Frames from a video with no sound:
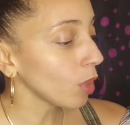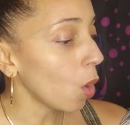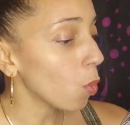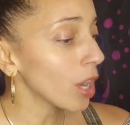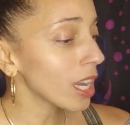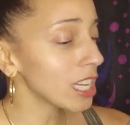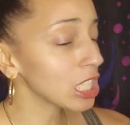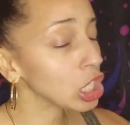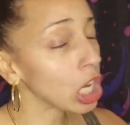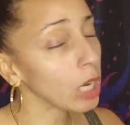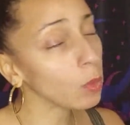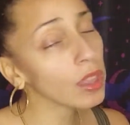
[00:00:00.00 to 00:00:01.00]
We're going to
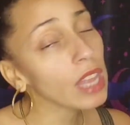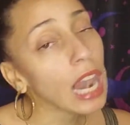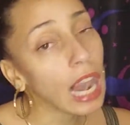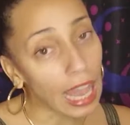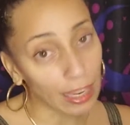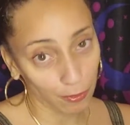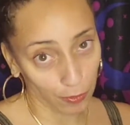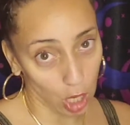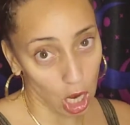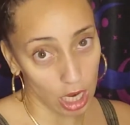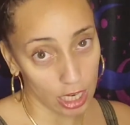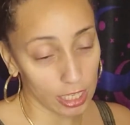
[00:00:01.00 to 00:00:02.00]
start with a life
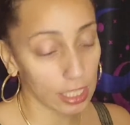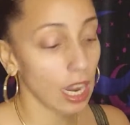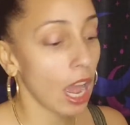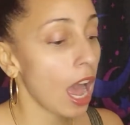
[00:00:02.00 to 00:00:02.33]
card.